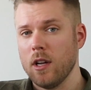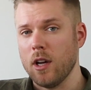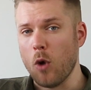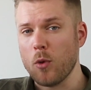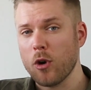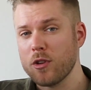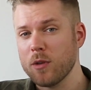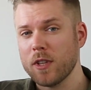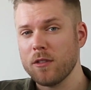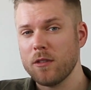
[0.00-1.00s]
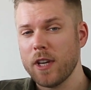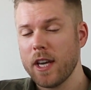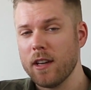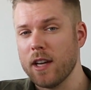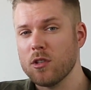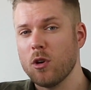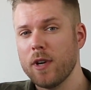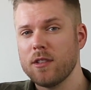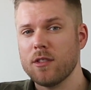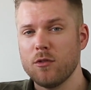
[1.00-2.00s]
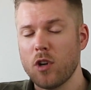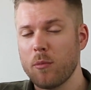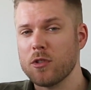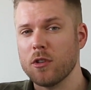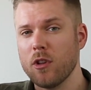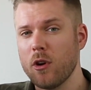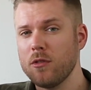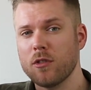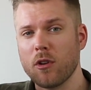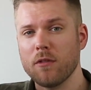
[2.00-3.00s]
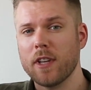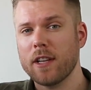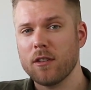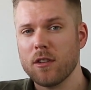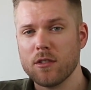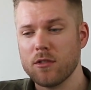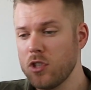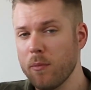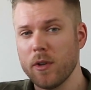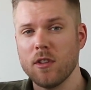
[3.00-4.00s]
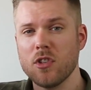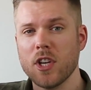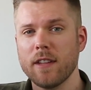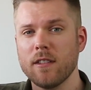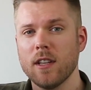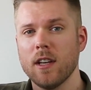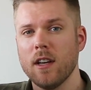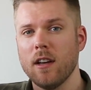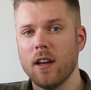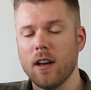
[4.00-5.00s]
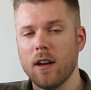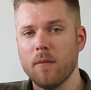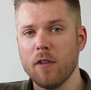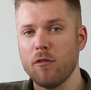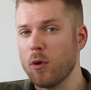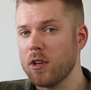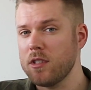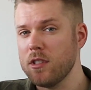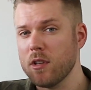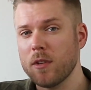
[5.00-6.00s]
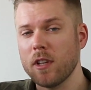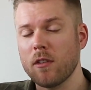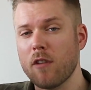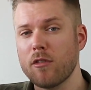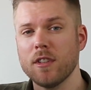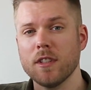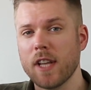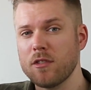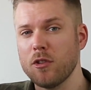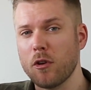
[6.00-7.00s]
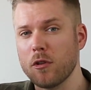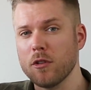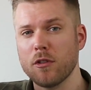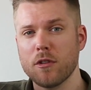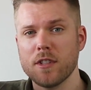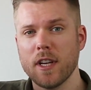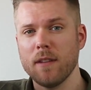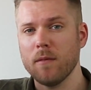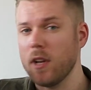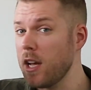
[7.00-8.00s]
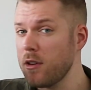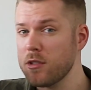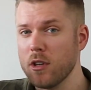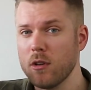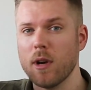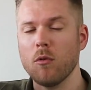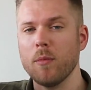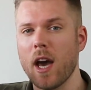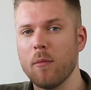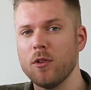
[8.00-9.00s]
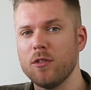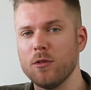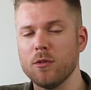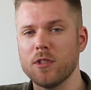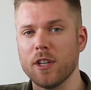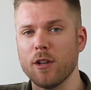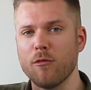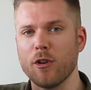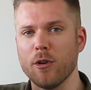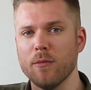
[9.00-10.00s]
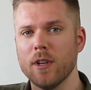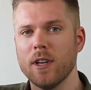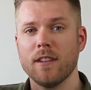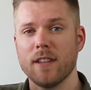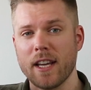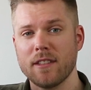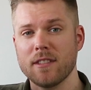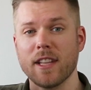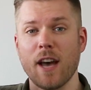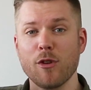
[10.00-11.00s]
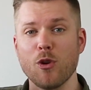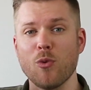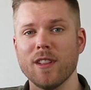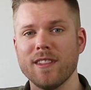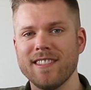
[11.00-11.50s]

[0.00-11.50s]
I hope you learned something today. As always, drop us a note, contact us, jump in the chat. If you want to see something covered in the next tutorial Thursday, let us know and we'll be happy to set it up for you. Thanks and have a good one.